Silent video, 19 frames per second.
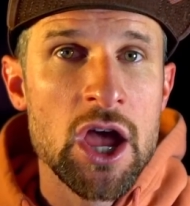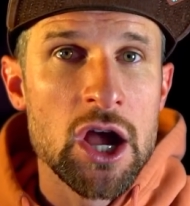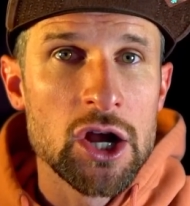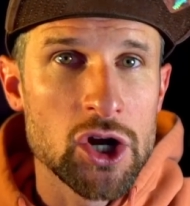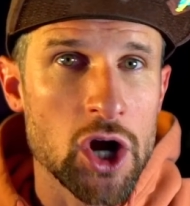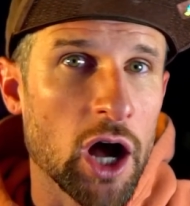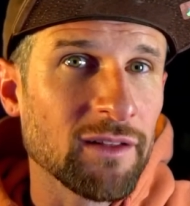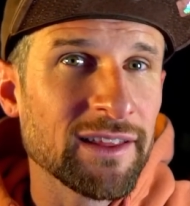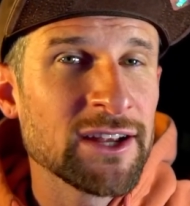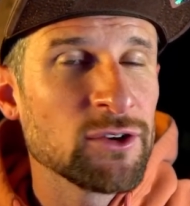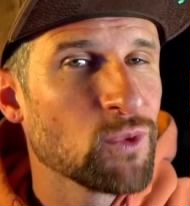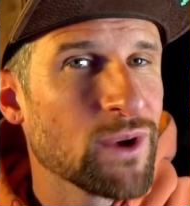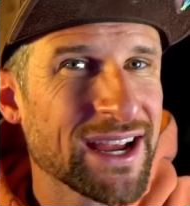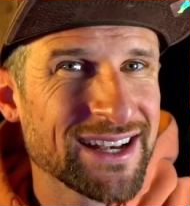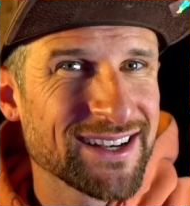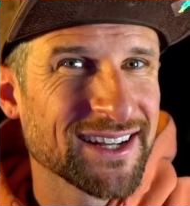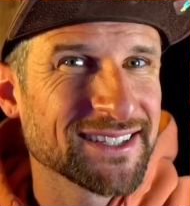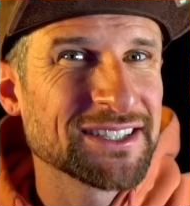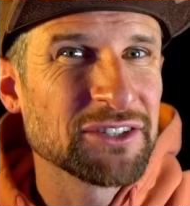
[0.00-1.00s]
Colleen
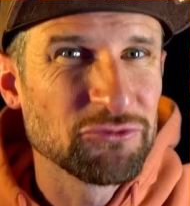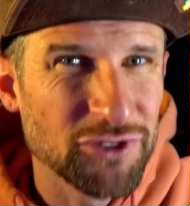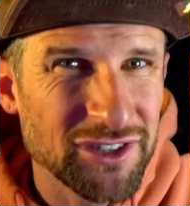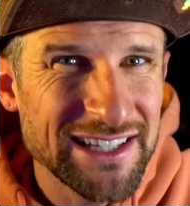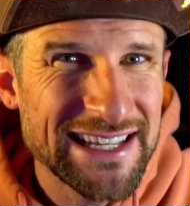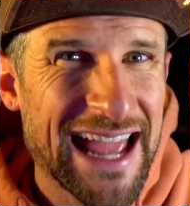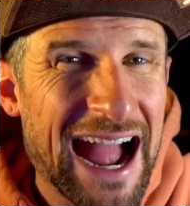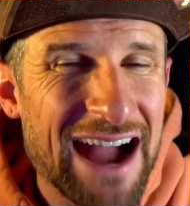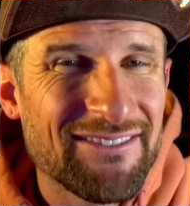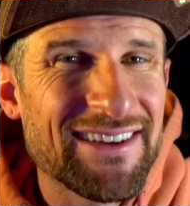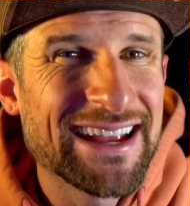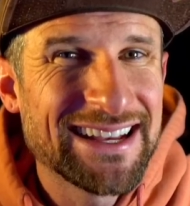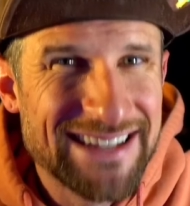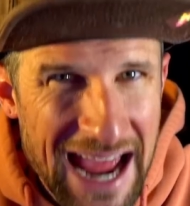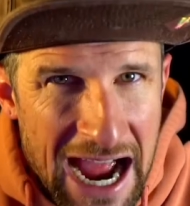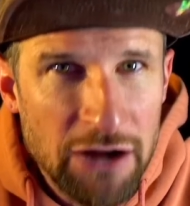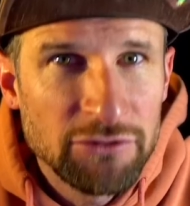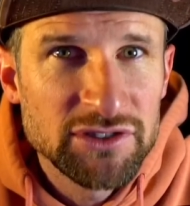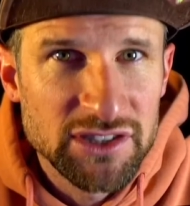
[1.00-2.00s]
Wing doesn't really have a
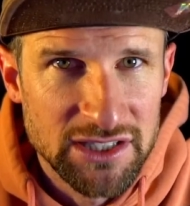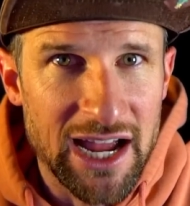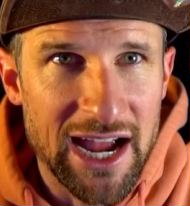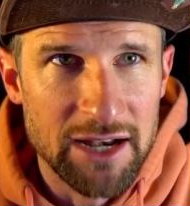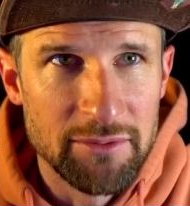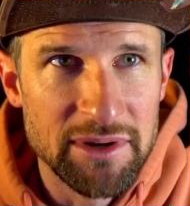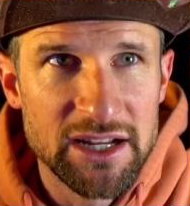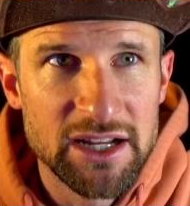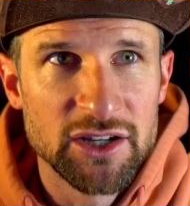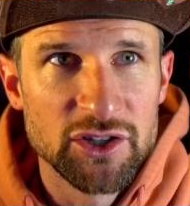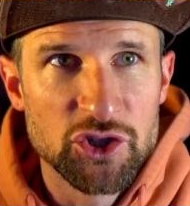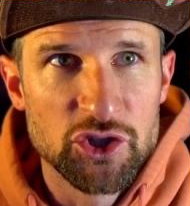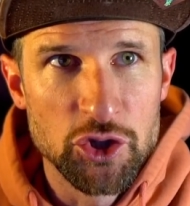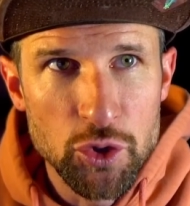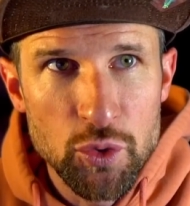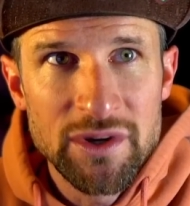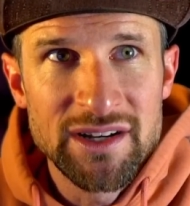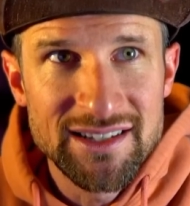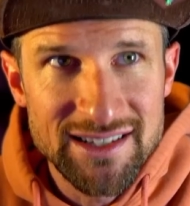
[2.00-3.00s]
downside because
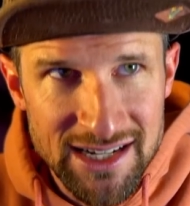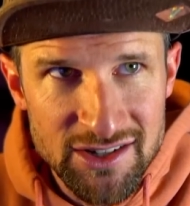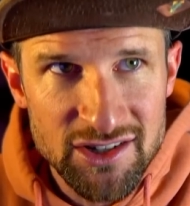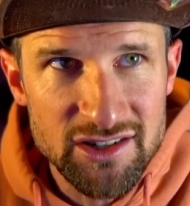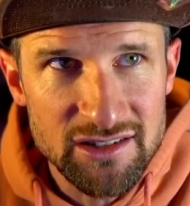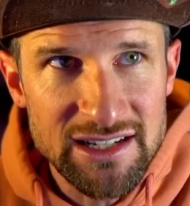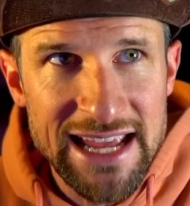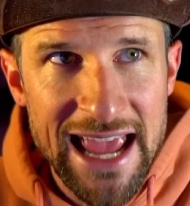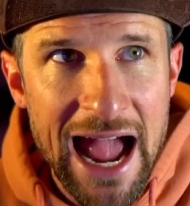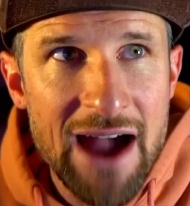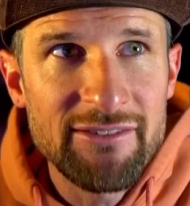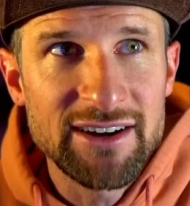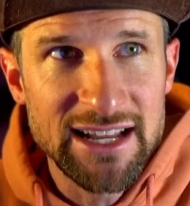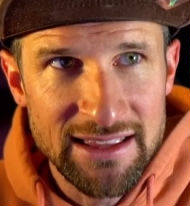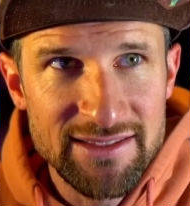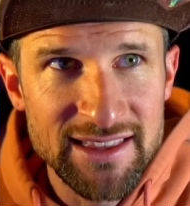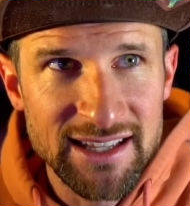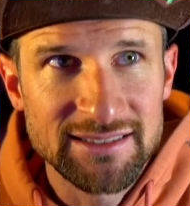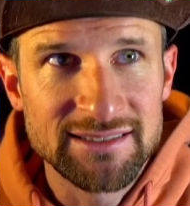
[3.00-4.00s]
you intentionally have it
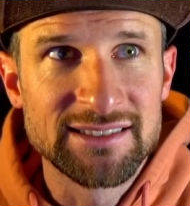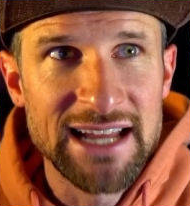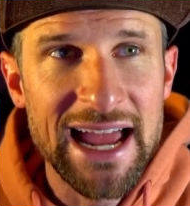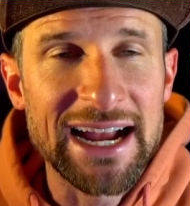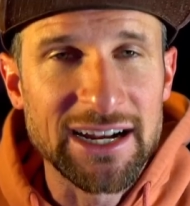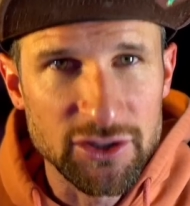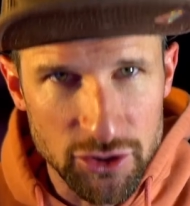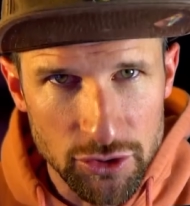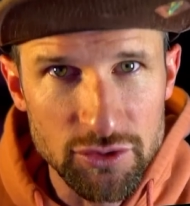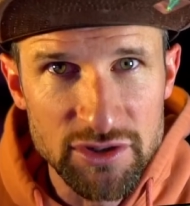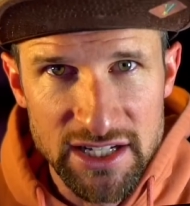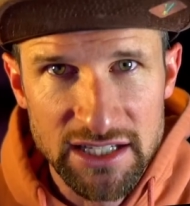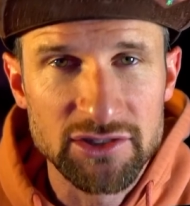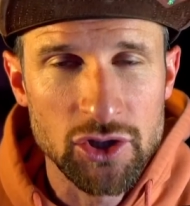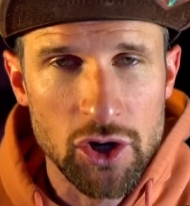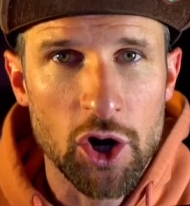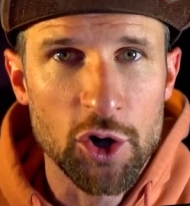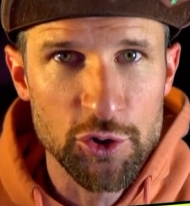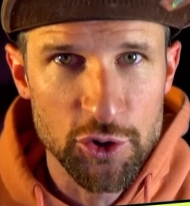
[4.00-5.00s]
in this deck to
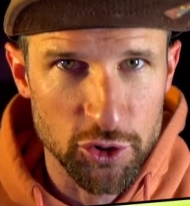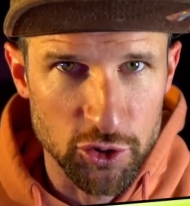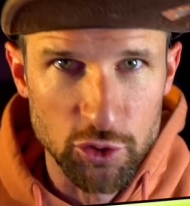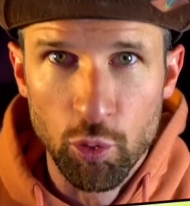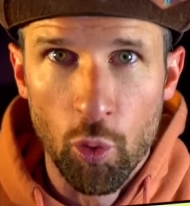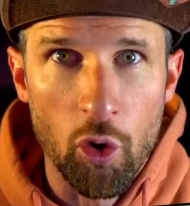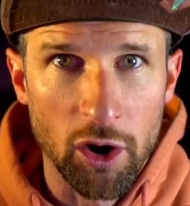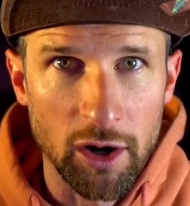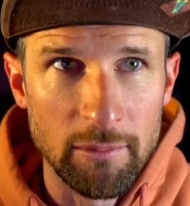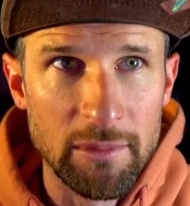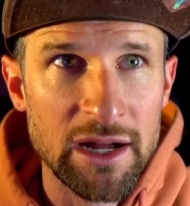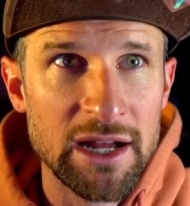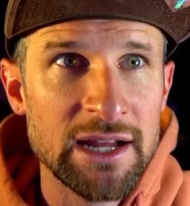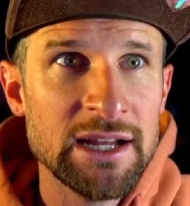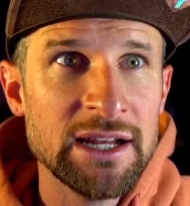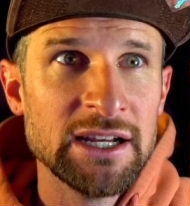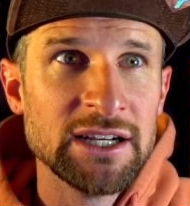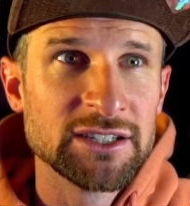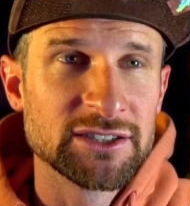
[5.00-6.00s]
discard your Swarm.
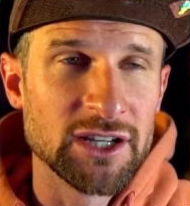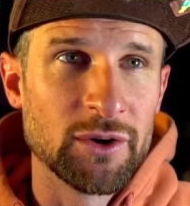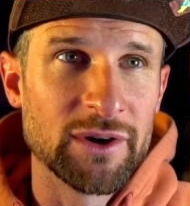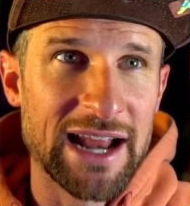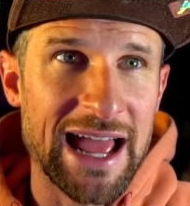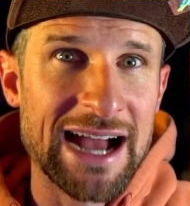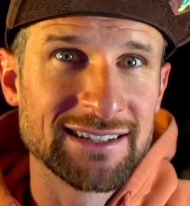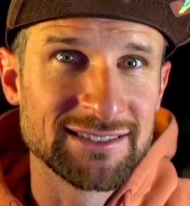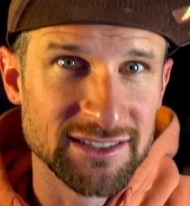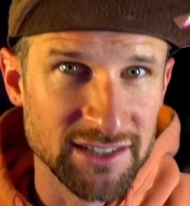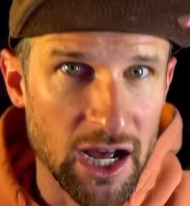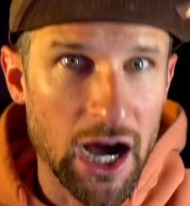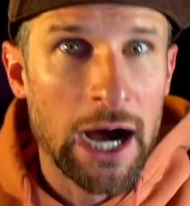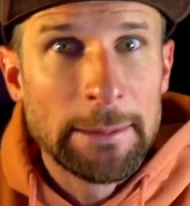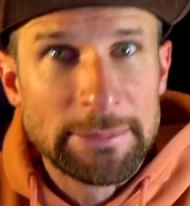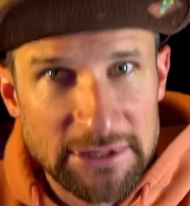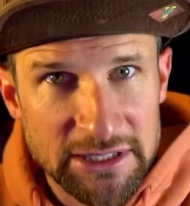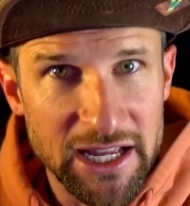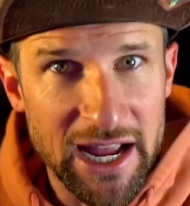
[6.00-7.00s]
So it has an
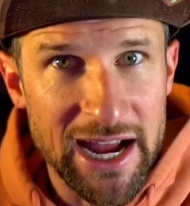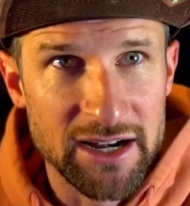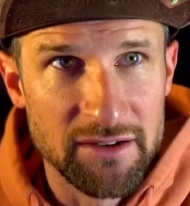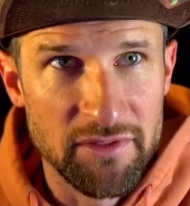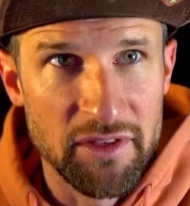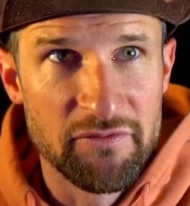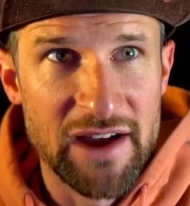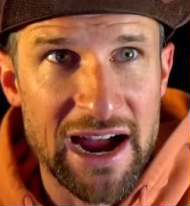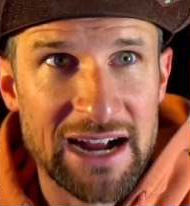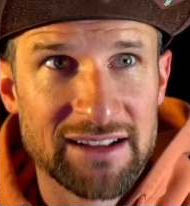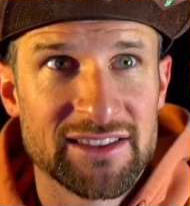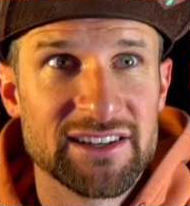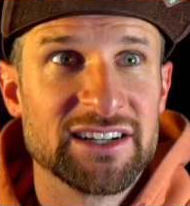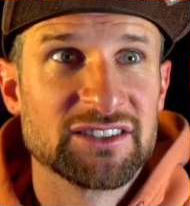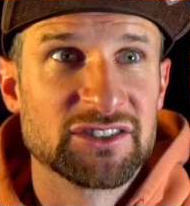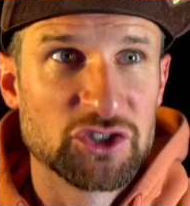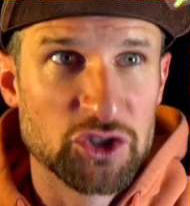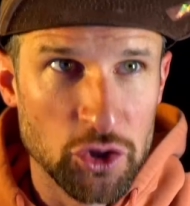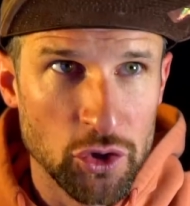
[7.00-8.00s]
upside of the fact that
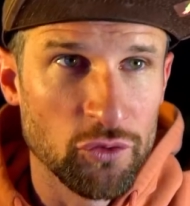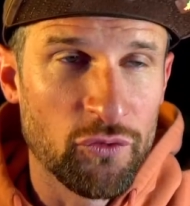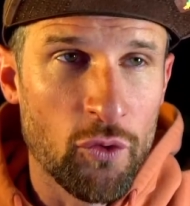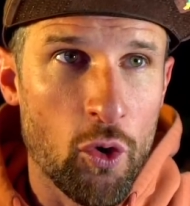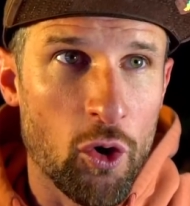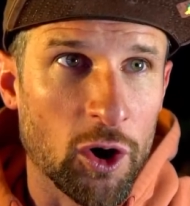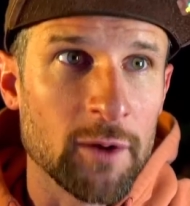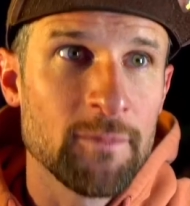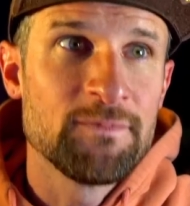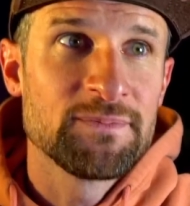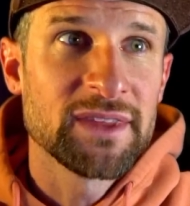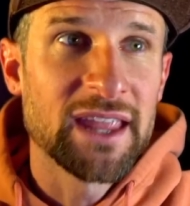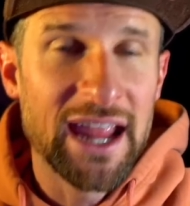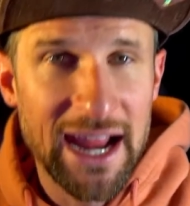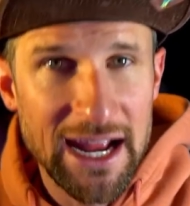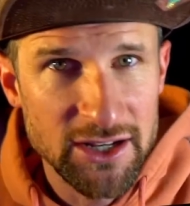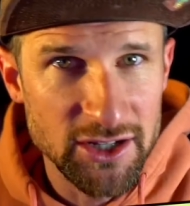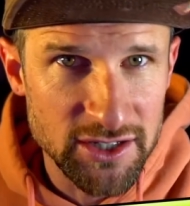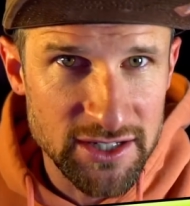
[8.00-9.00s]
it's 2-4
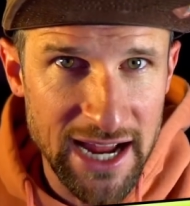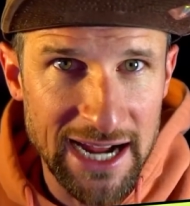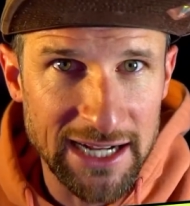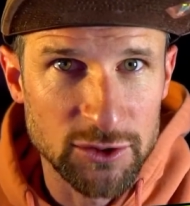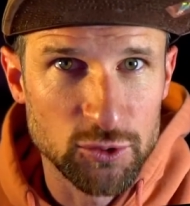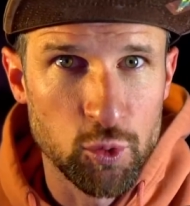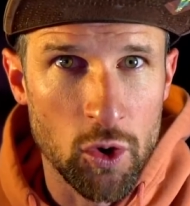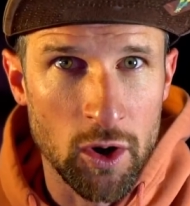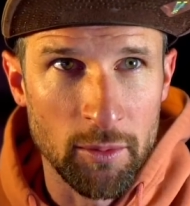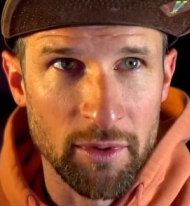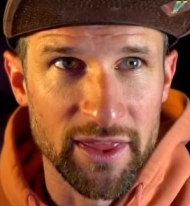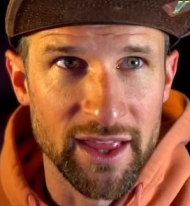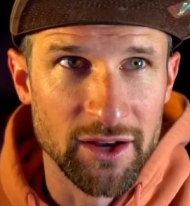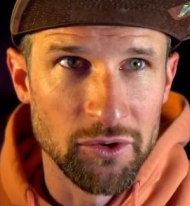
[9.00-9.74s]
and you tag Swarm with it.